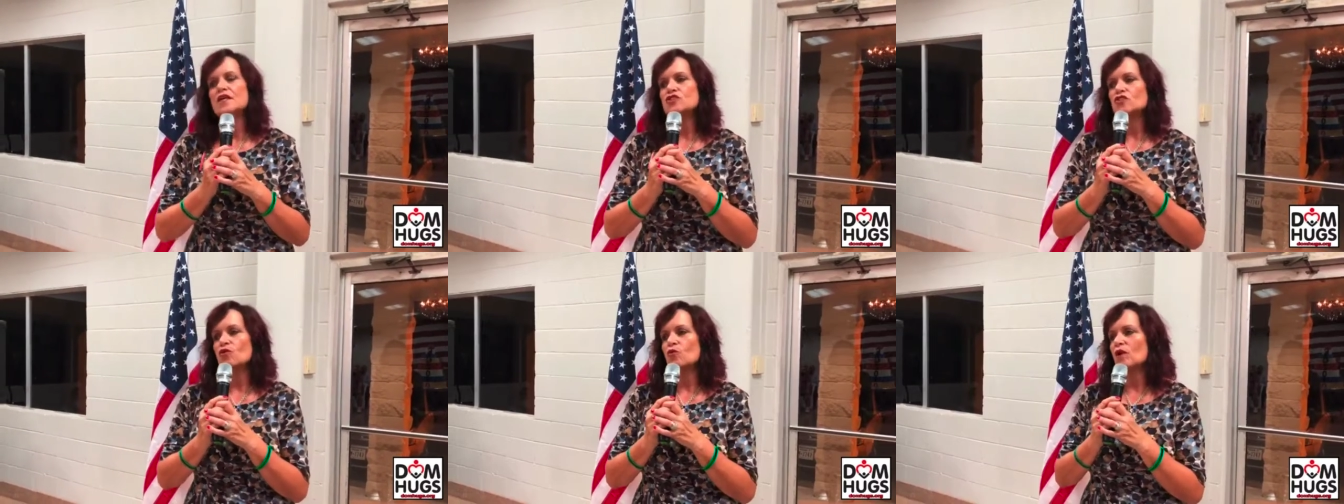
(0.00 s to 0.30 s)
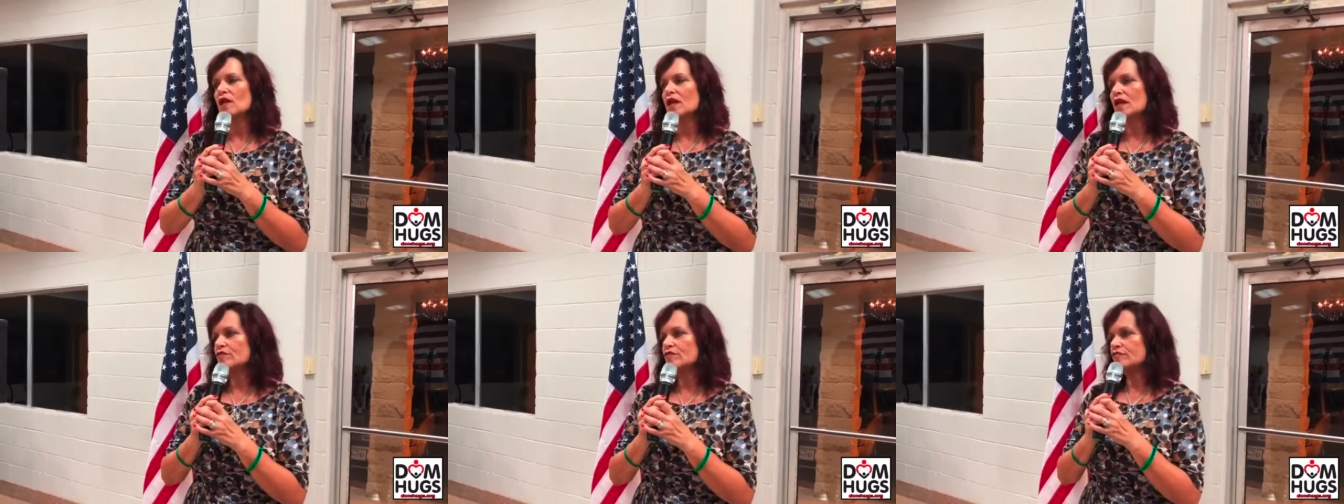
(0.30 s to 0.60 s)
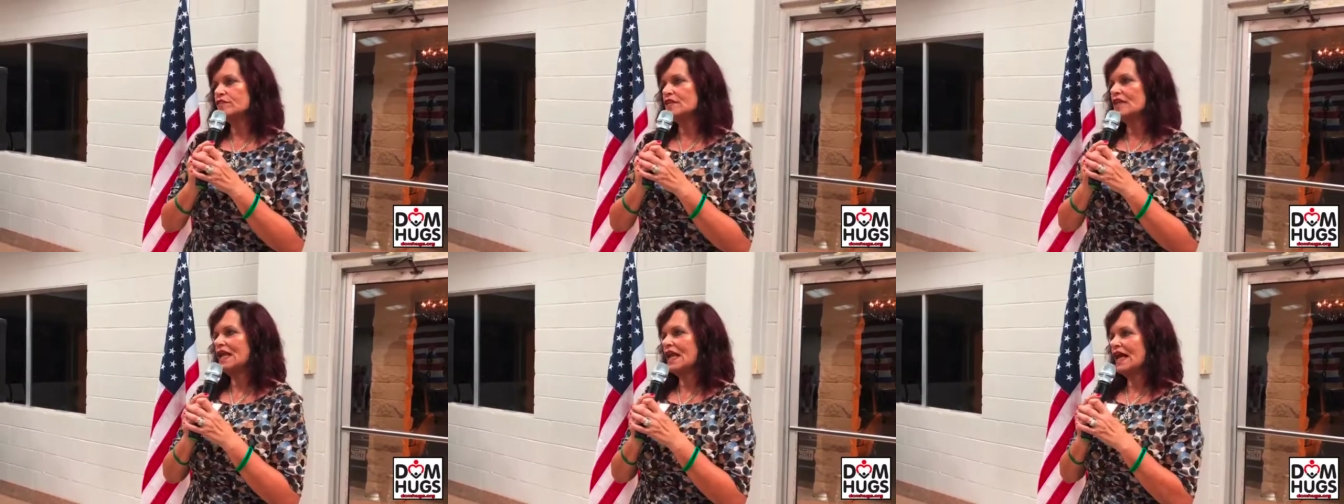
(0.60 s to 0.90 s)
So we
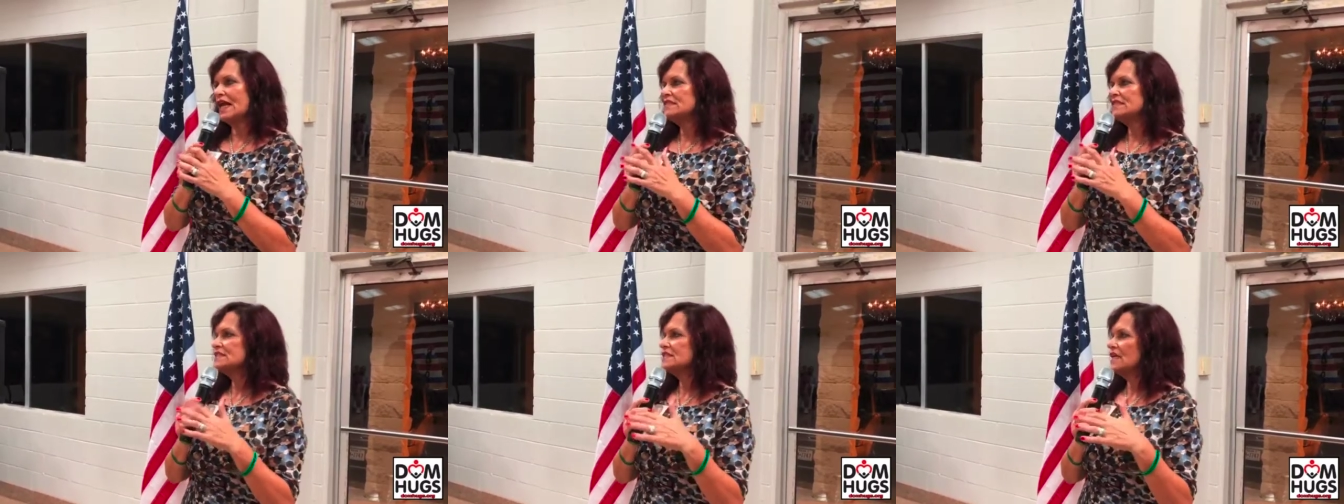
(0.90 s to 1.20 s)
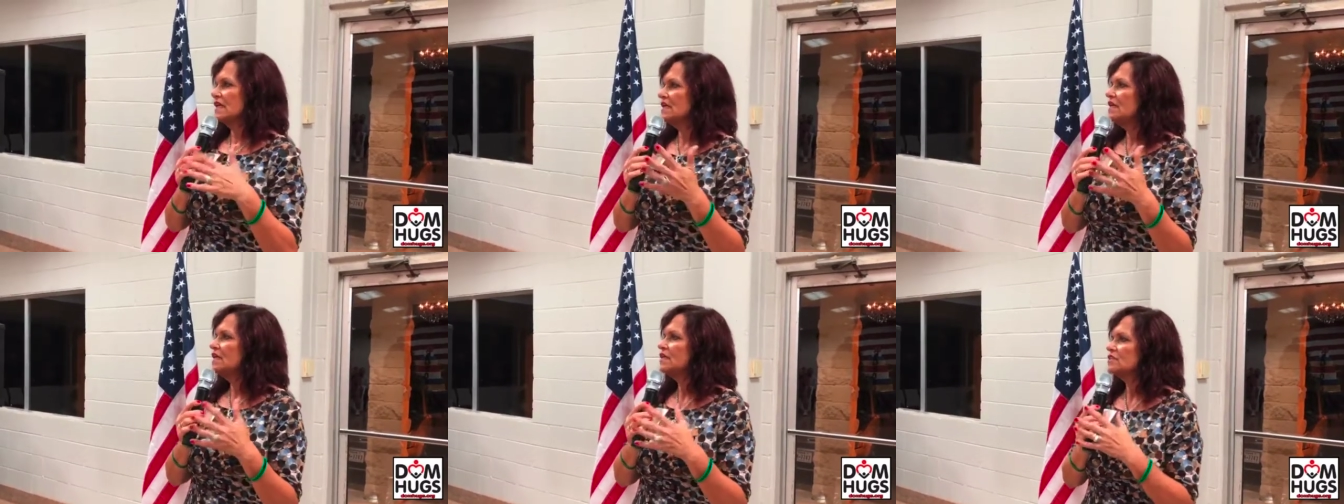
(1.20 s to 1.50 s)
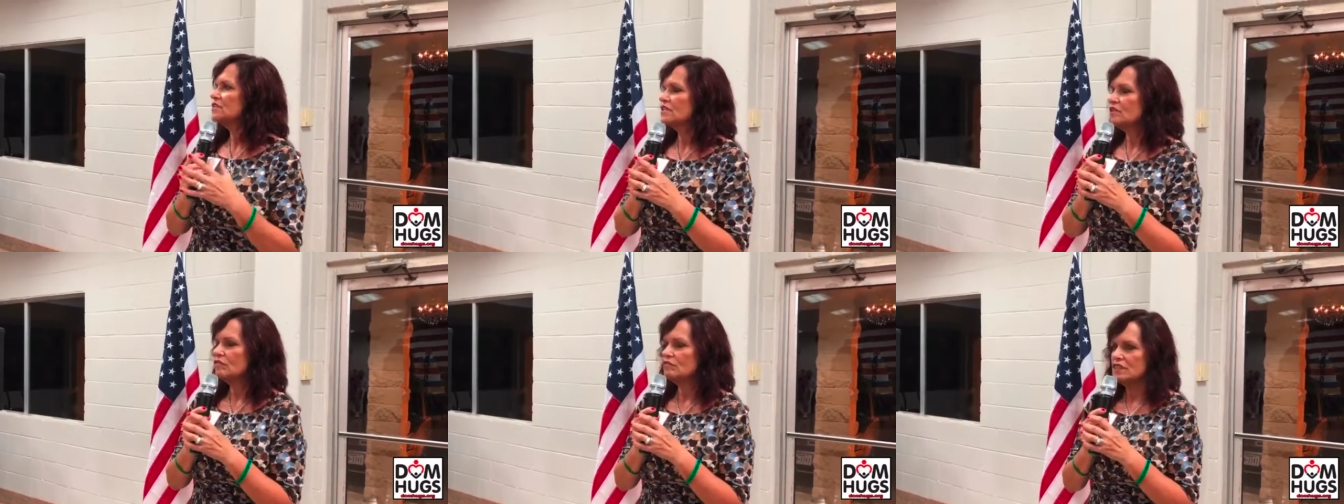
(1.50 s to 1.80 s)
lived the last 10
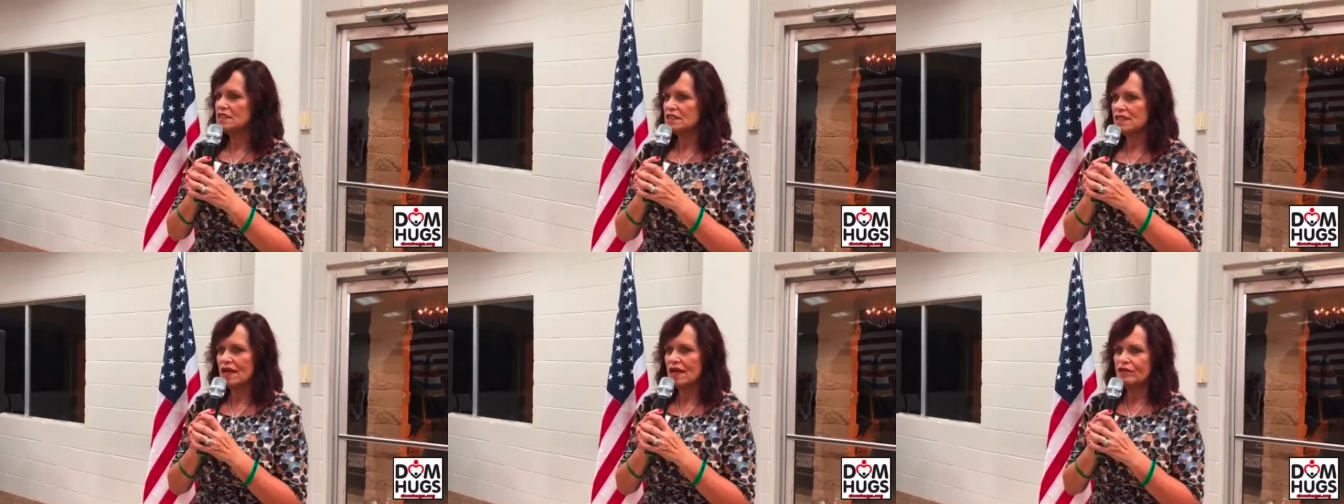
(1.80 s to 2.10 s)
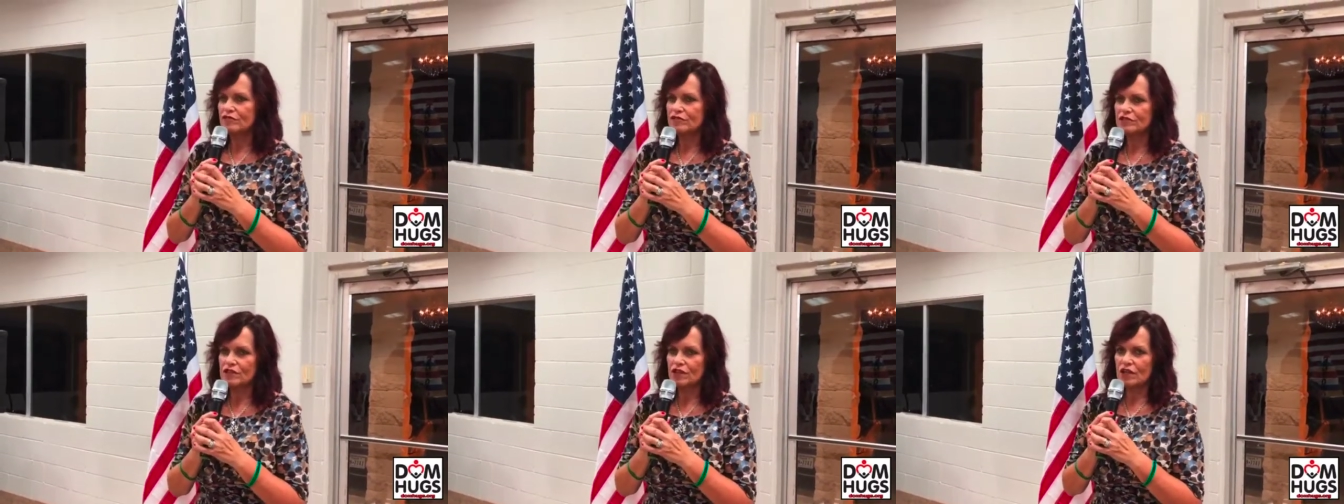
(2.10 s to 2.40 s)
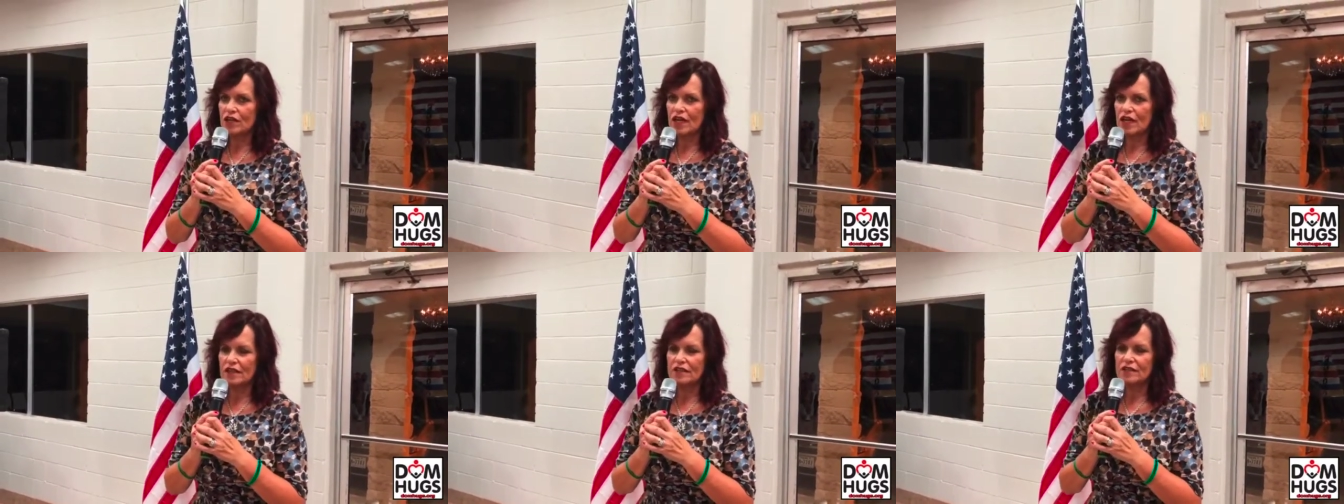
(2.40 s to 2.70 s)
years of his life
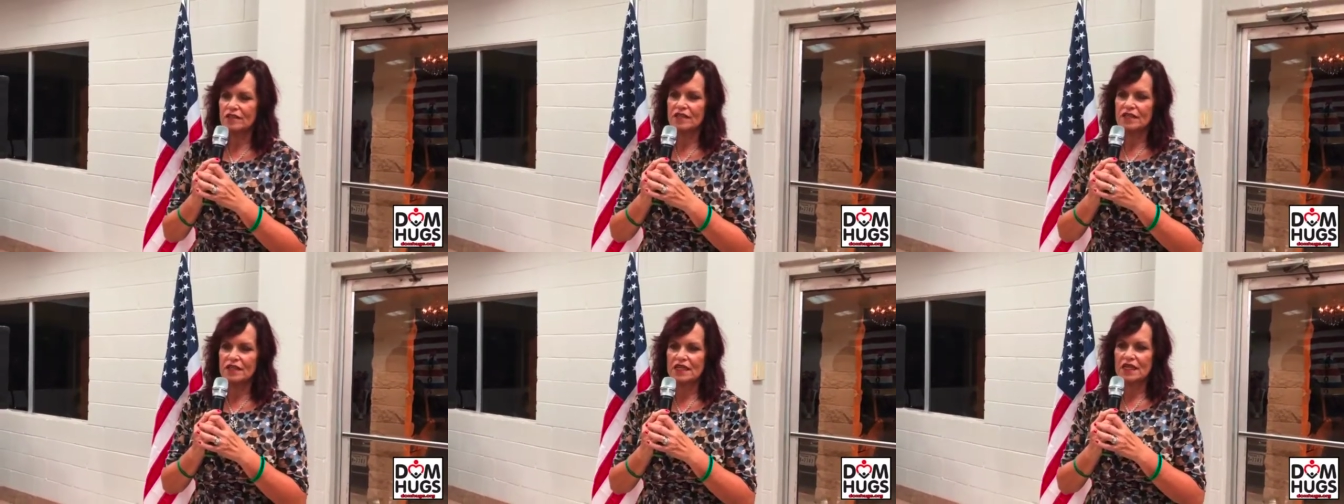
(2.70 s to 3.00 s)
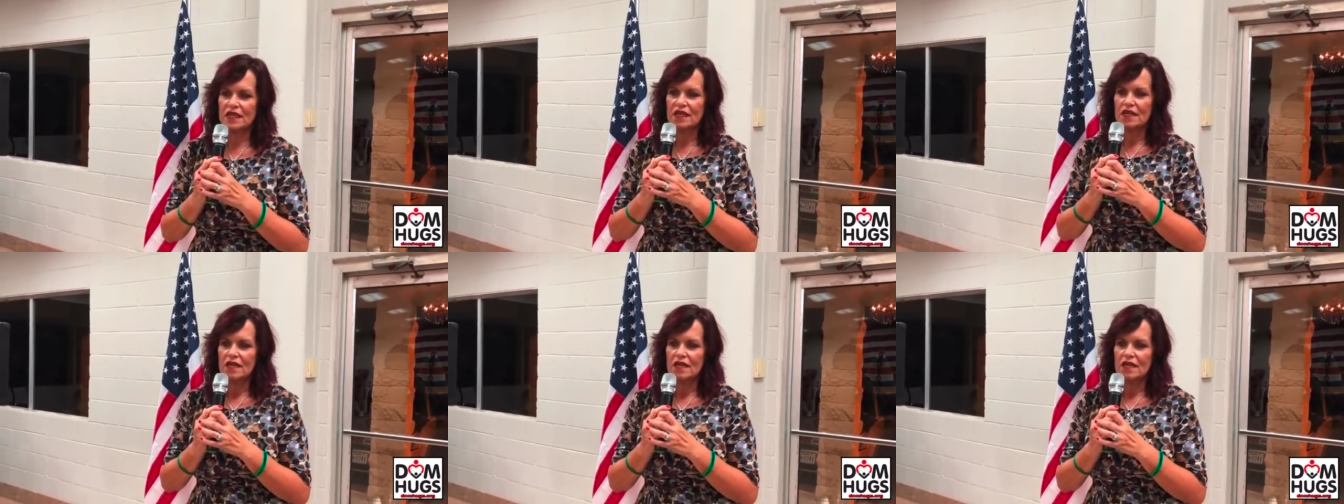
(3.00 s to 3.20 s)
together,